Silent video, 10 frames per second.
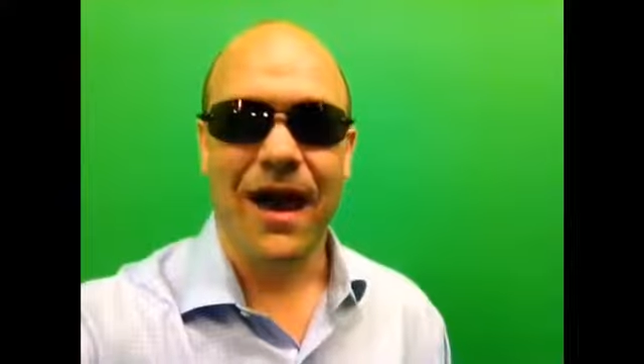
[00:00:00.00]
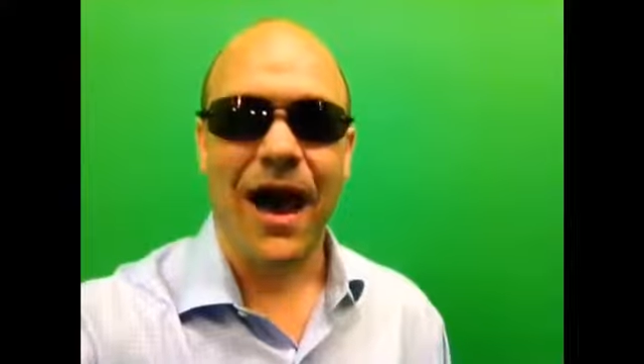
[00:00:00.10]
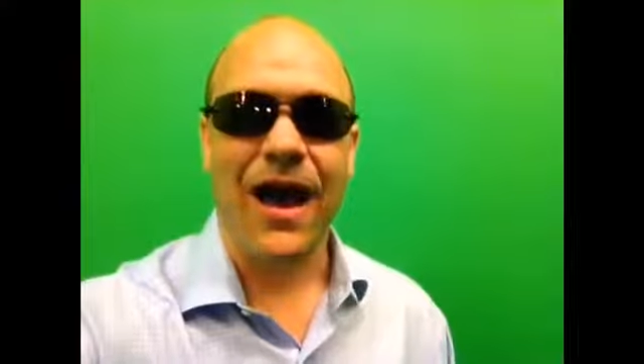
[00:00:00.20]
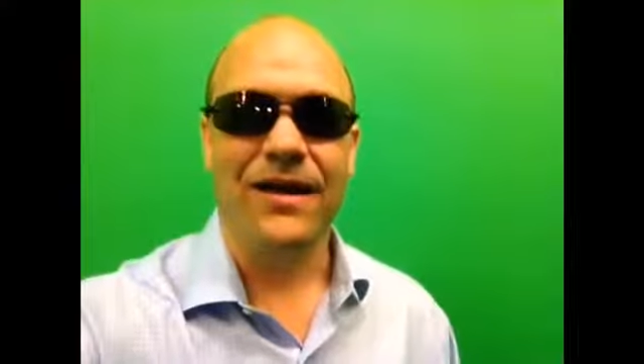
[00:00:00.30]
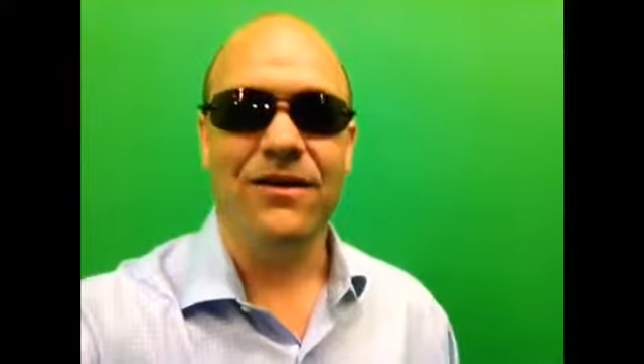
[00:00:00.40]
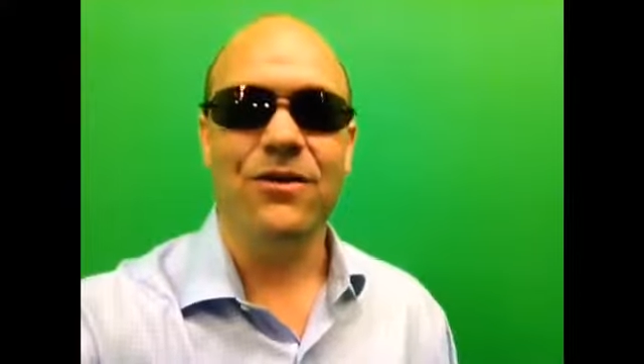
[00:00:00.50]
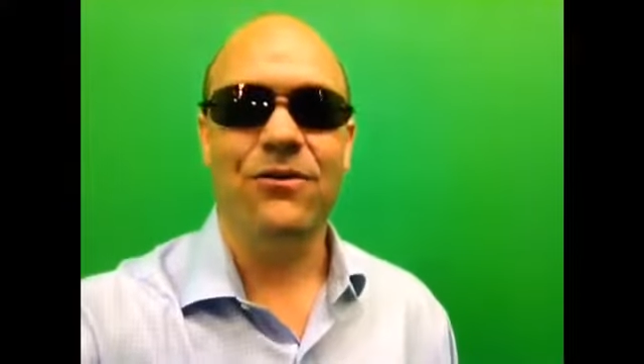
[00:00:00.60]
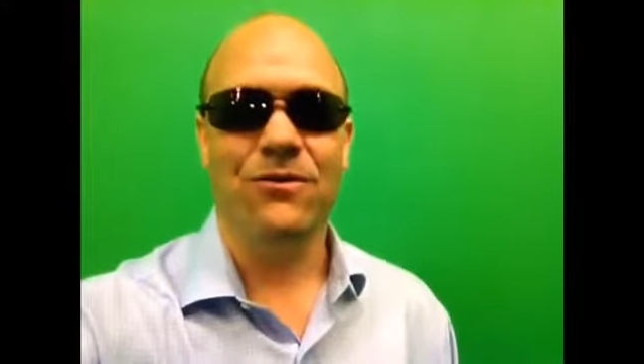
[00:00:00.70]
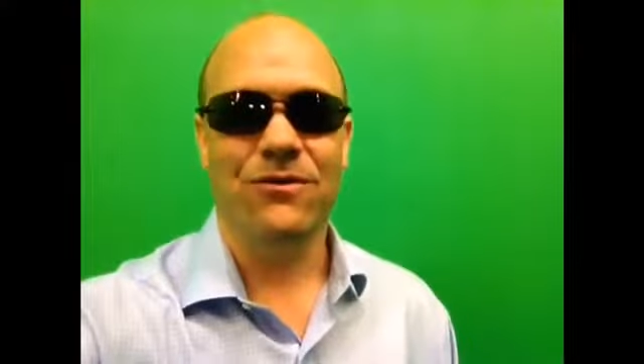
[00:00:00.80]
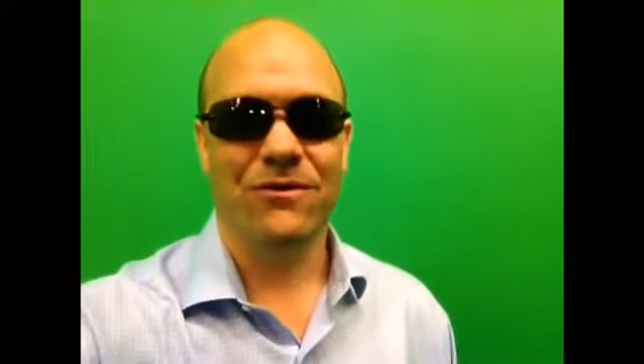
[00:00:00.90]
I
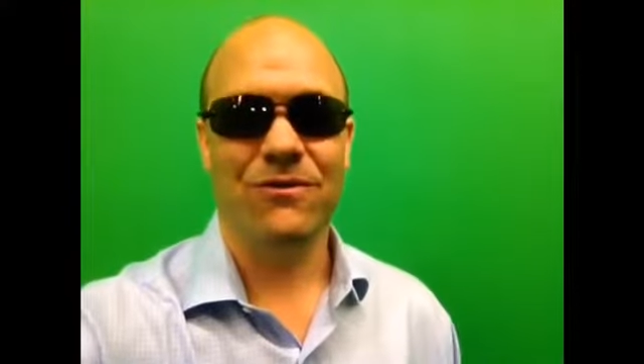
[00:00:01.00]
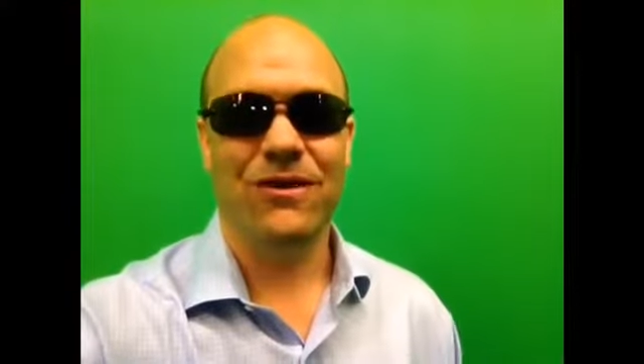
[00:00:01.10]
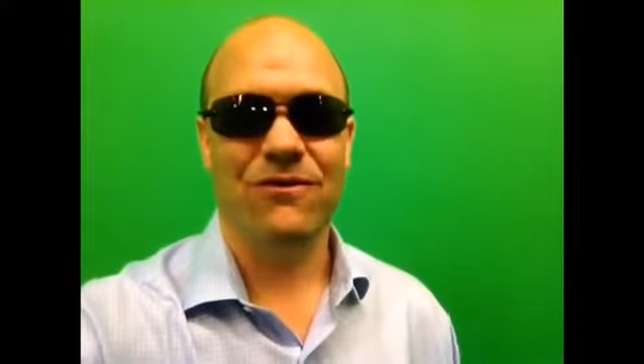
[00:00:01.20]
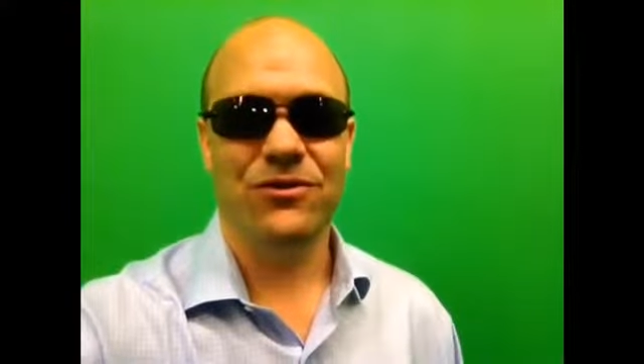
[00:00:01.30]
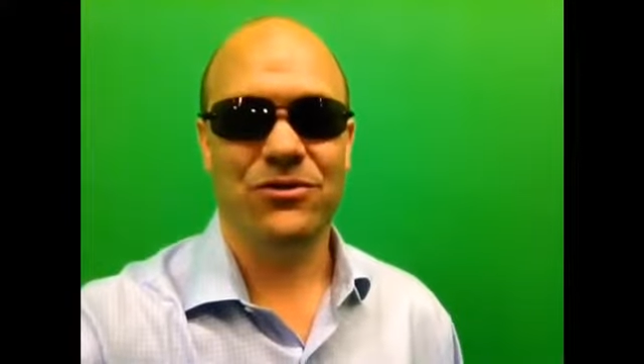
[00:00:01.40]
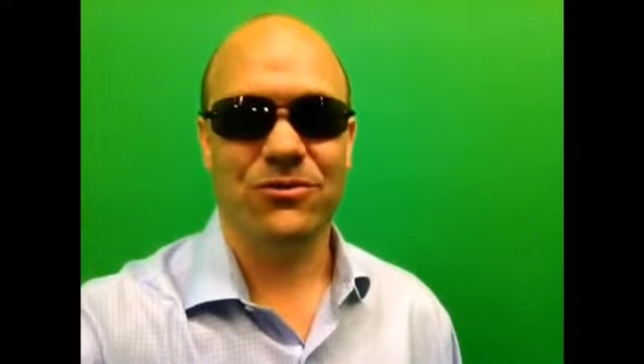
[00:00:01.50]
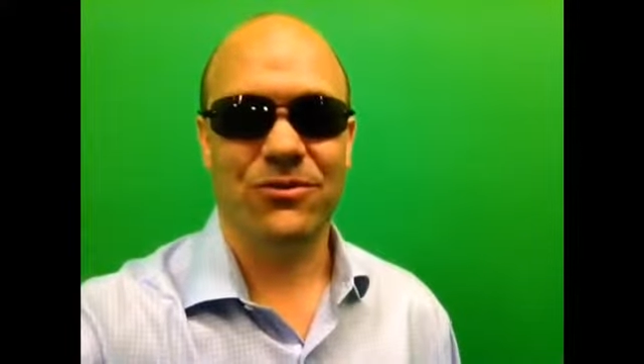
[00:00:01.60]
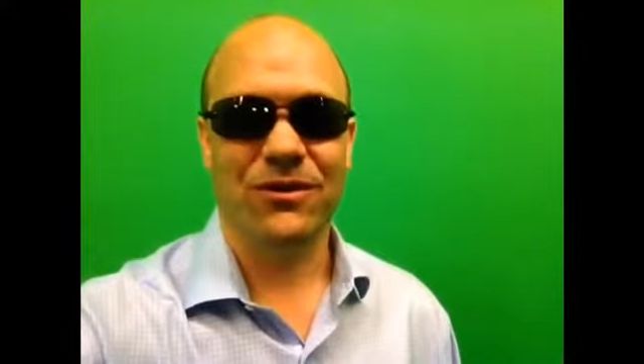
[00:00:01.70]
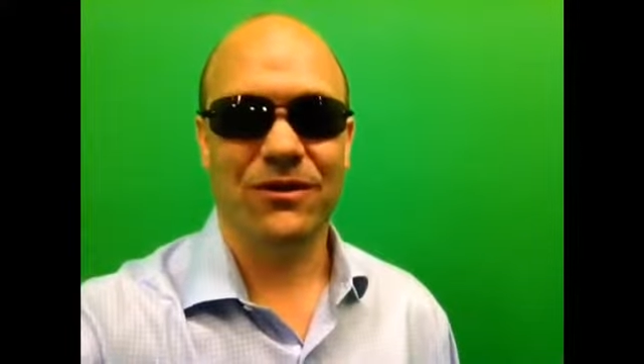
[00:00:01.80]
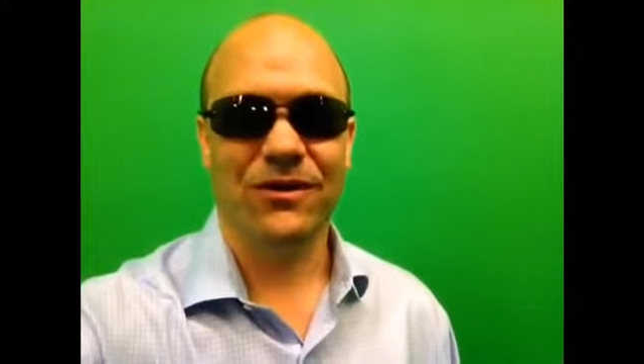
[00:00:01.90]
know what a virtual
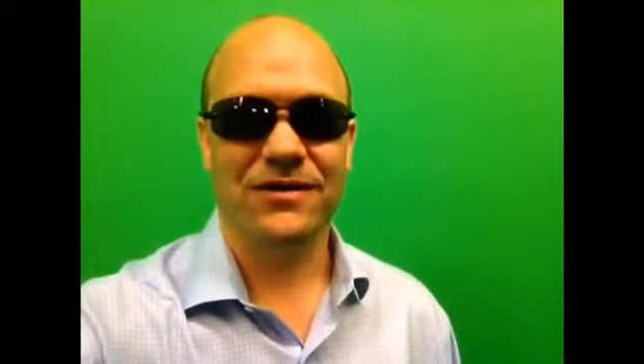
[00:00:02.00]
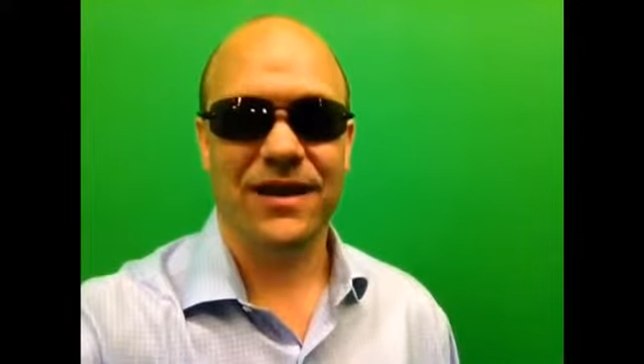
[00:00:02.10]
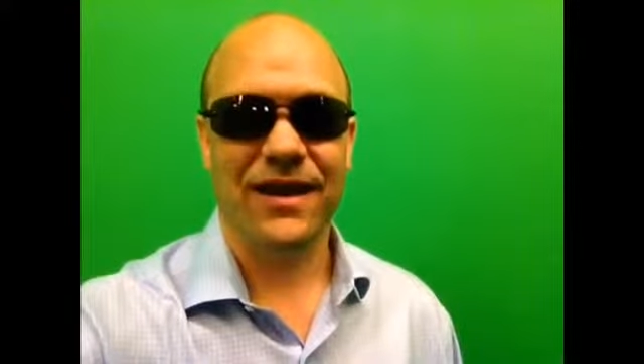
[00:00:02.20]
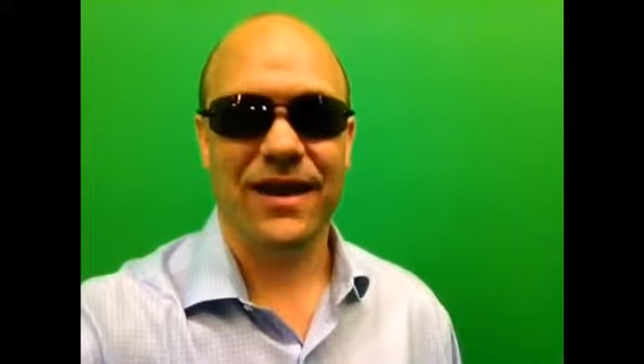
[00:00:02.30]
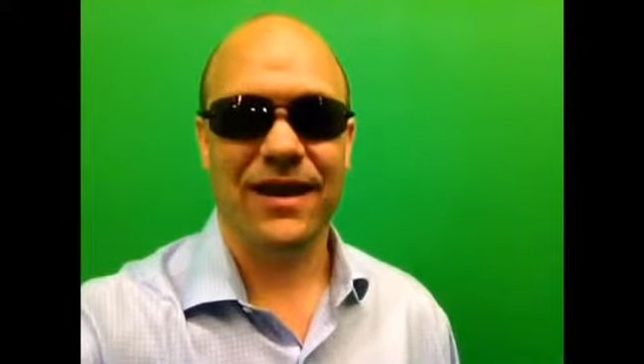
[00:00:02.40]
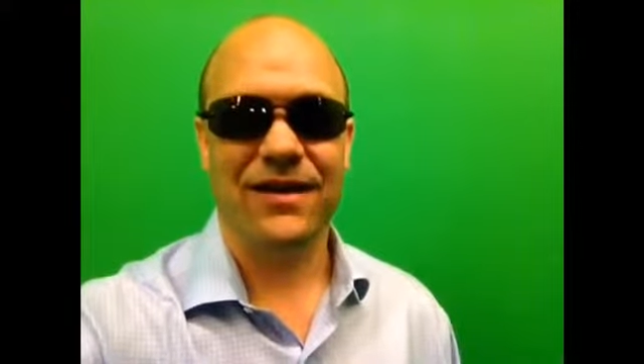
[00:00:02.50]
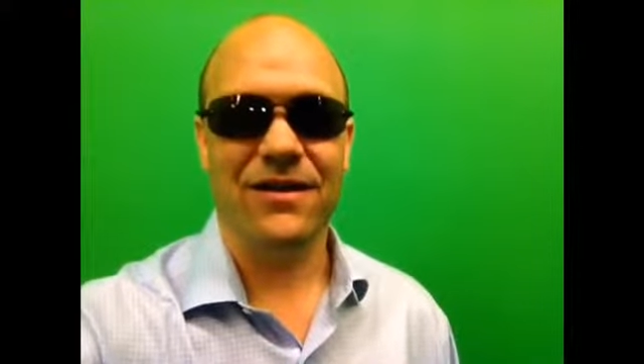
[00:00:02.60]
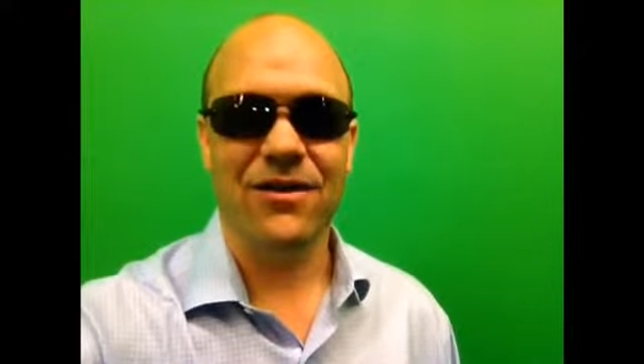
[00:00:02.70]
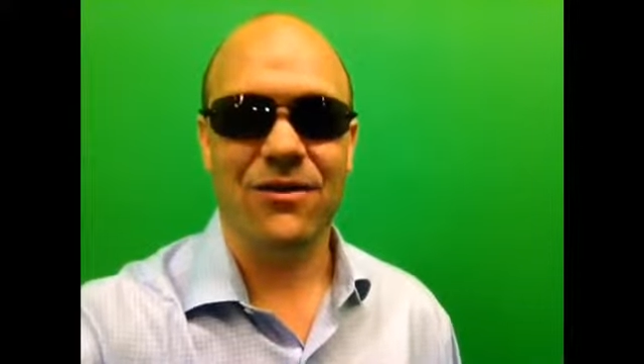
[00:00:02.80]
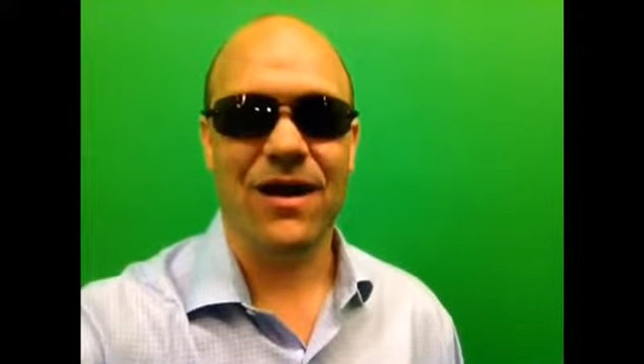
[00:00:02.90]
world looks like, and I
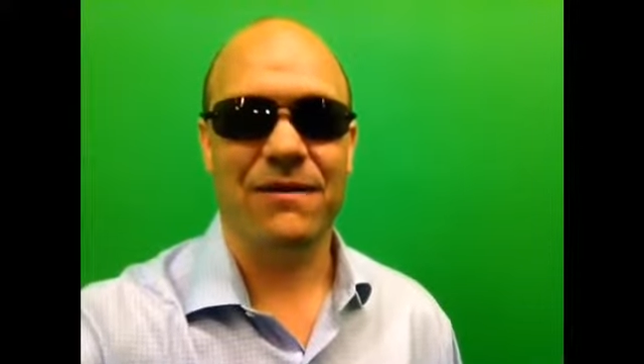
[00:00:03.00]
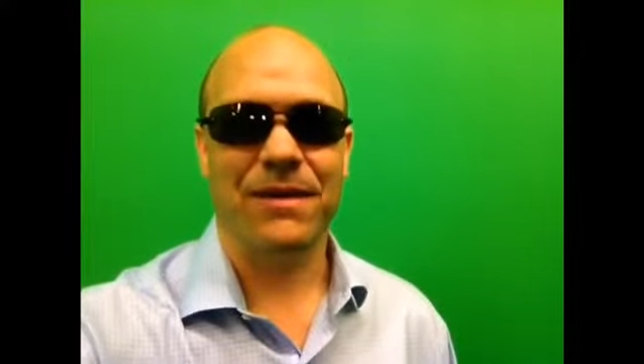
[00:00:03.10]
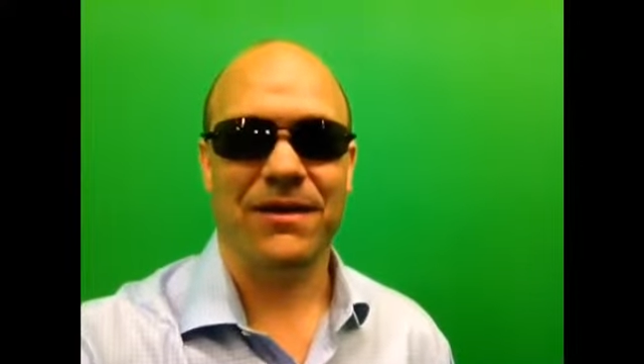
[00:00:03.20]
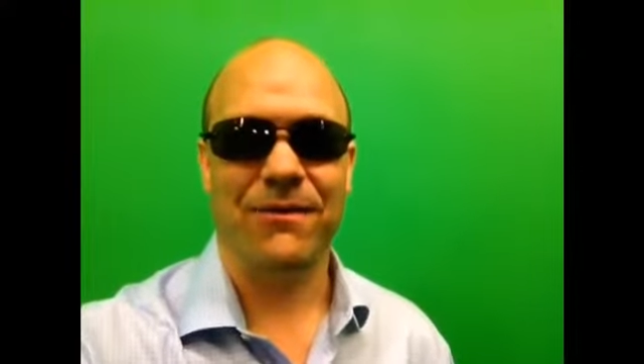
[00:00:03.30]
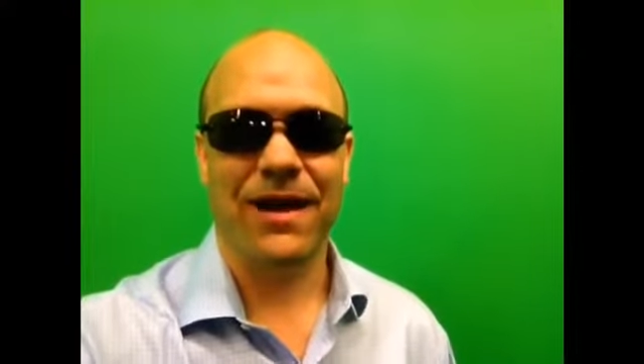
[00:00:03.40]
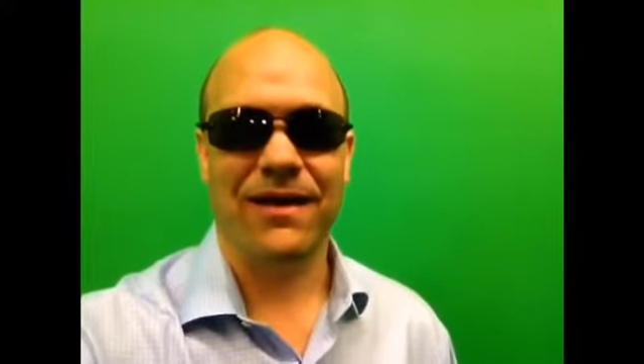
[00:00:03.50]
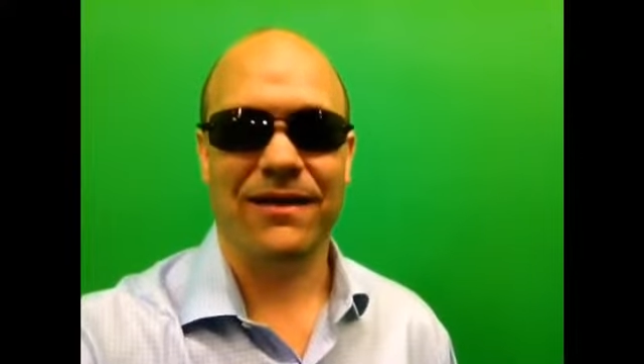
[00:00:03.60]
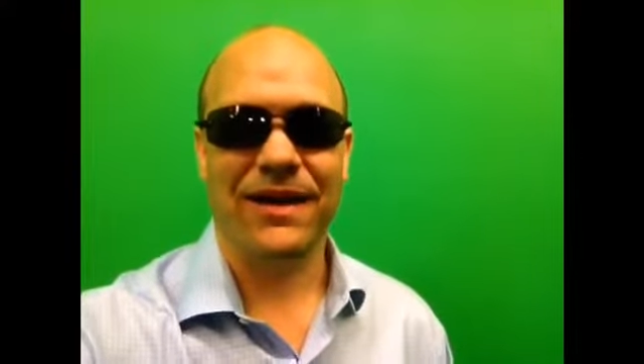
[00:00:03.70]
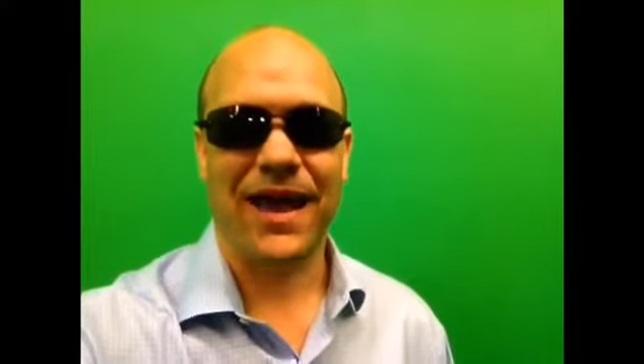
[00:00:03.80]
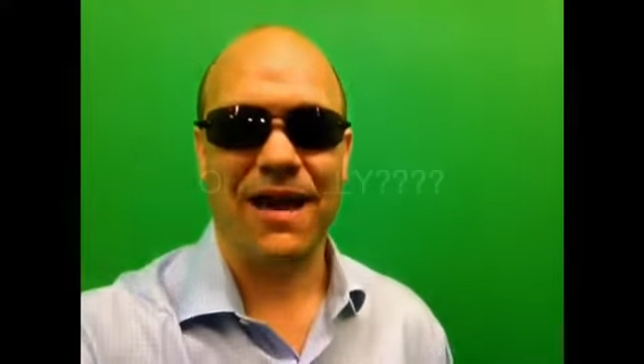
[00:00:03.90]
know how to make
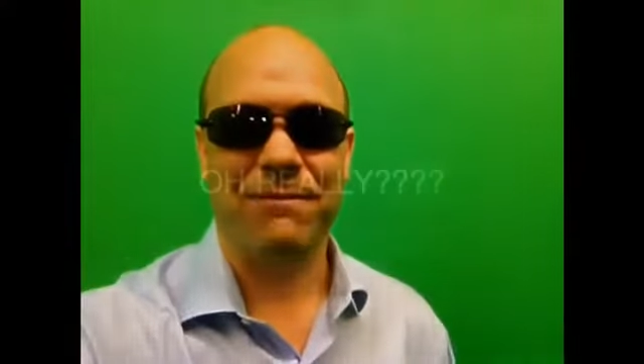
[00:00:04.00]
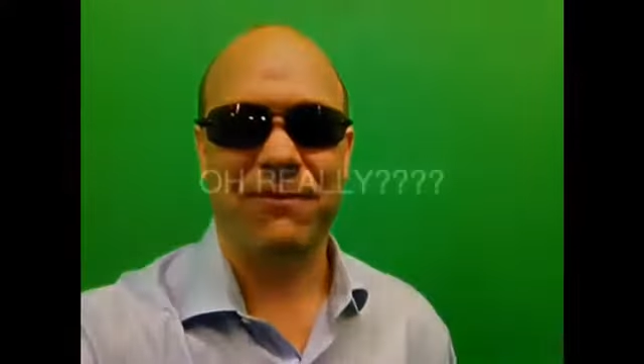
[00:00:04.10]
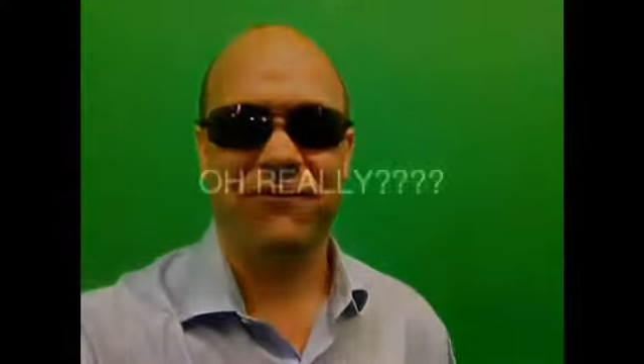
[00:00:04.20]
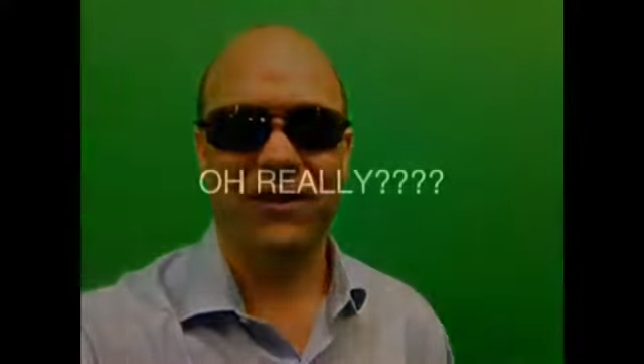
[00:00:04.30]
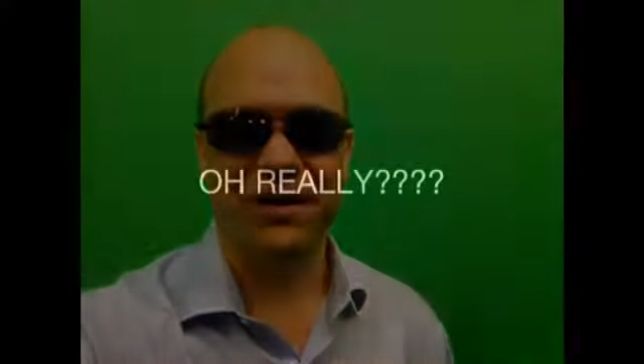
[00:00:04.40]
reality happen for